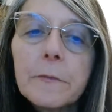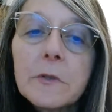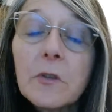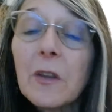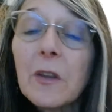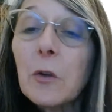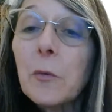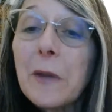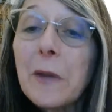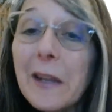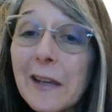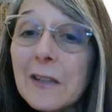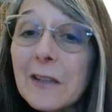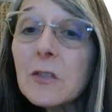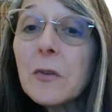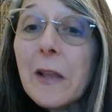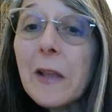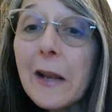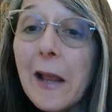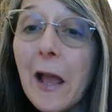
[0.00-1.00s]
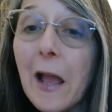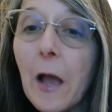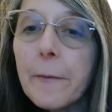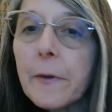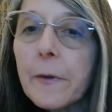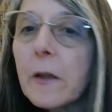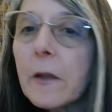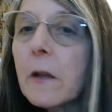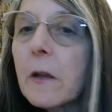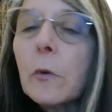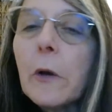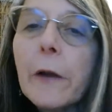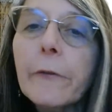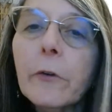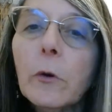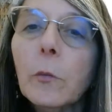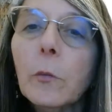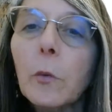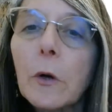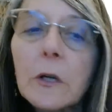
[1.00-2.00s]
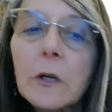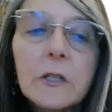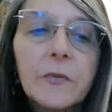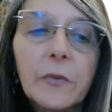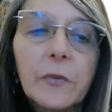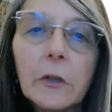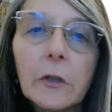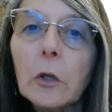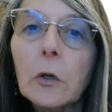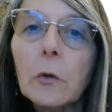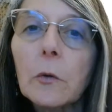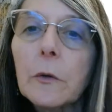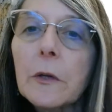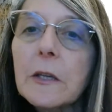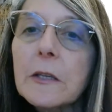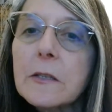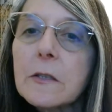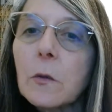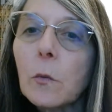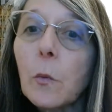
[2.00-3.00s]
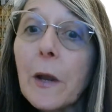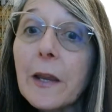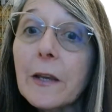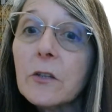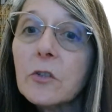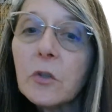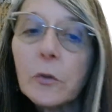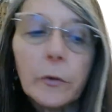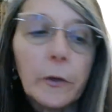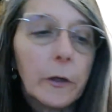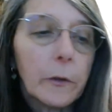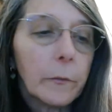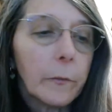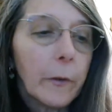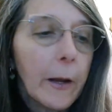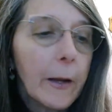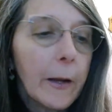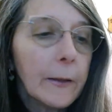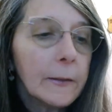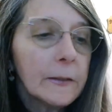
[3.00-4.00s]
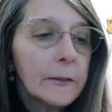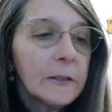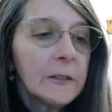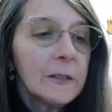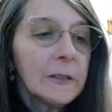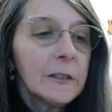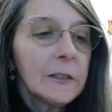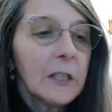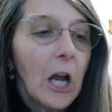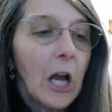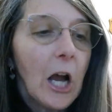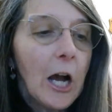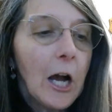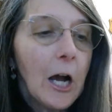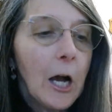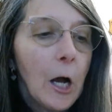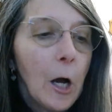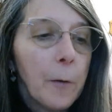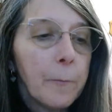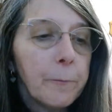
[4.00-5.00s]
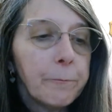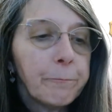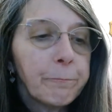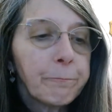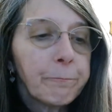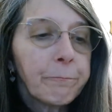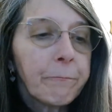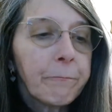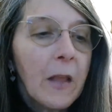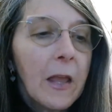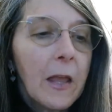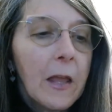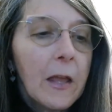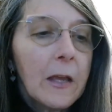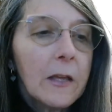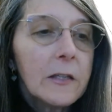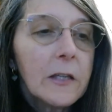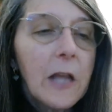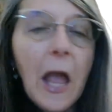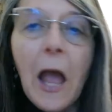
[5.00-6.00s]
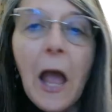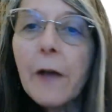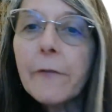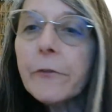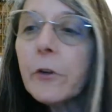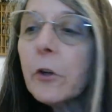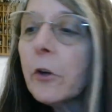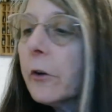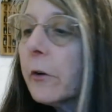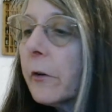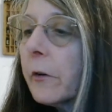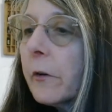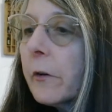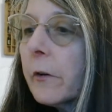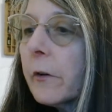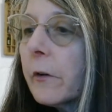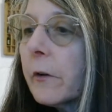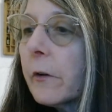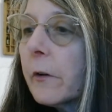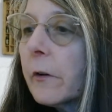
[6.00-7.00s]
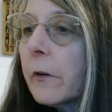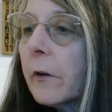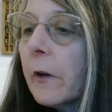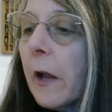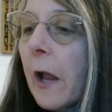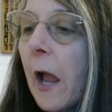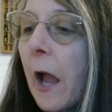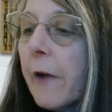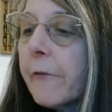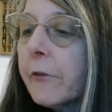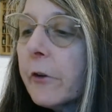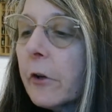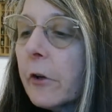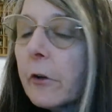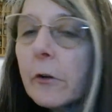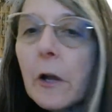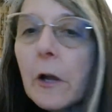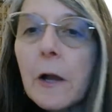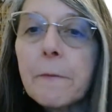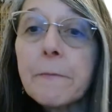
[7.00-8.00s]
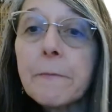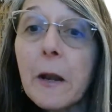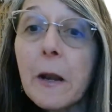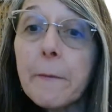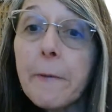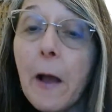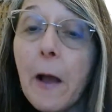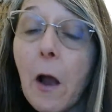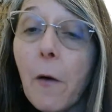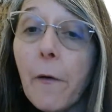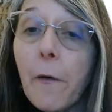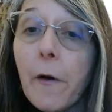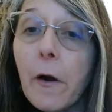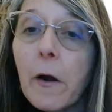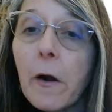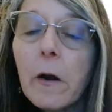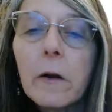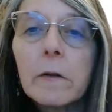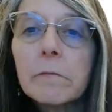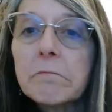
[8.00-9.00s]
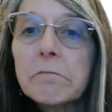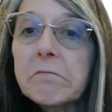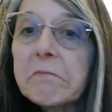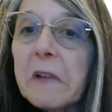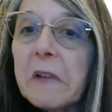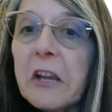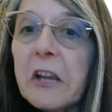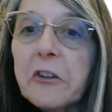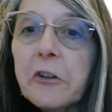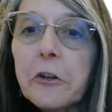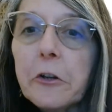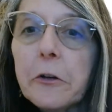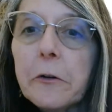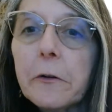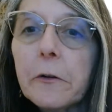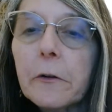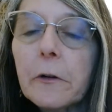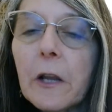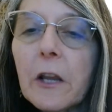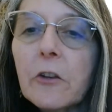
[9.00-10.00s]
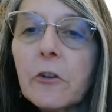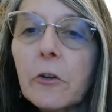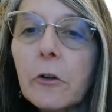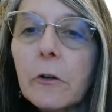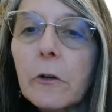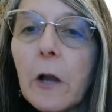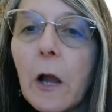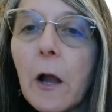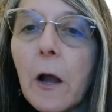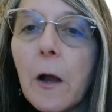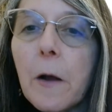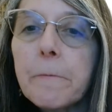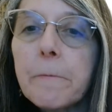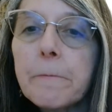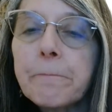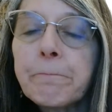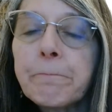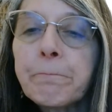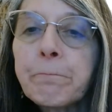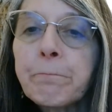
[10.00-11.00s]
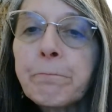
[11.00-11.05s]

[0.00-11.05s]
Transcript: that you get into that habit. Whatever works for you is the way to do it, right? Um, have your metapwr in your on